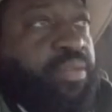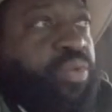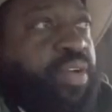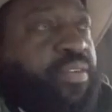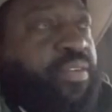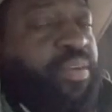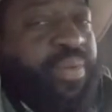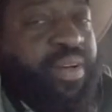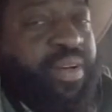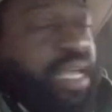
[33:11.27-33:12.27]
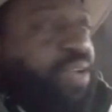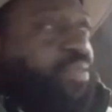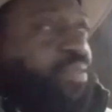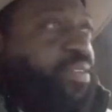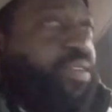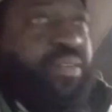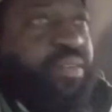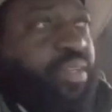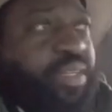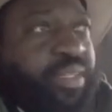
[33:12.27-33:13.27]
$1,200. I don't, you know,
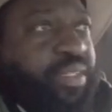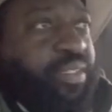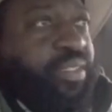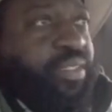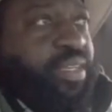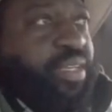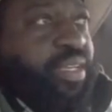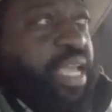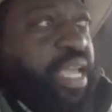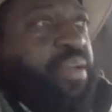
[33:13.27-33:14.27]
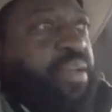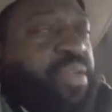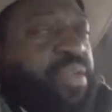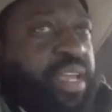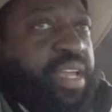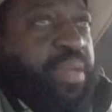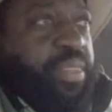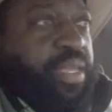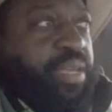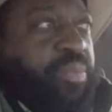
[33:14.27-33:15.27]
it ended up getting rid of
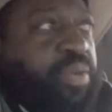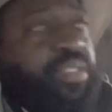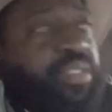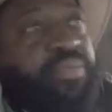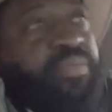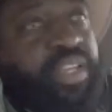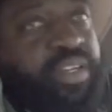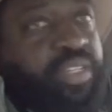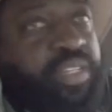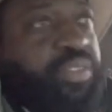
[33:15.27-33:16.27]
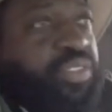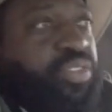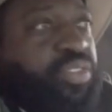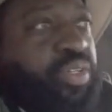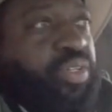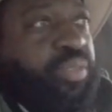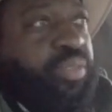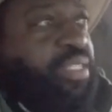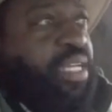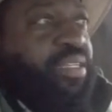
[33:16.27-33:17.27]
everything. Plus a vehicle that was in storage. It
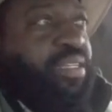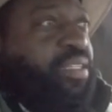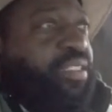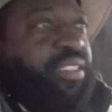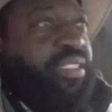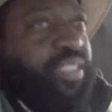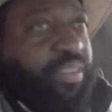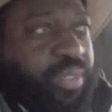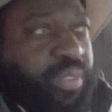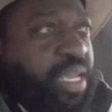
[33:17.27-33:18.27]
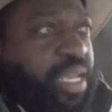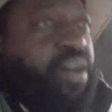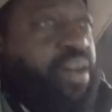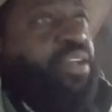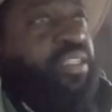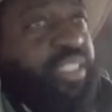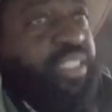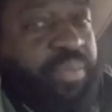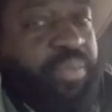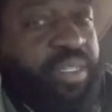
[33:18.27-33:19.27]
was like another $60, like
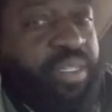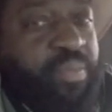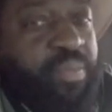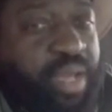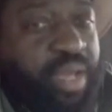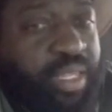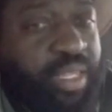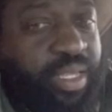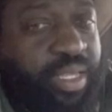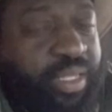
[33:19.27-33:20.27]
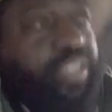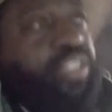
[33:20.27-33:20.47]
$160 a month, just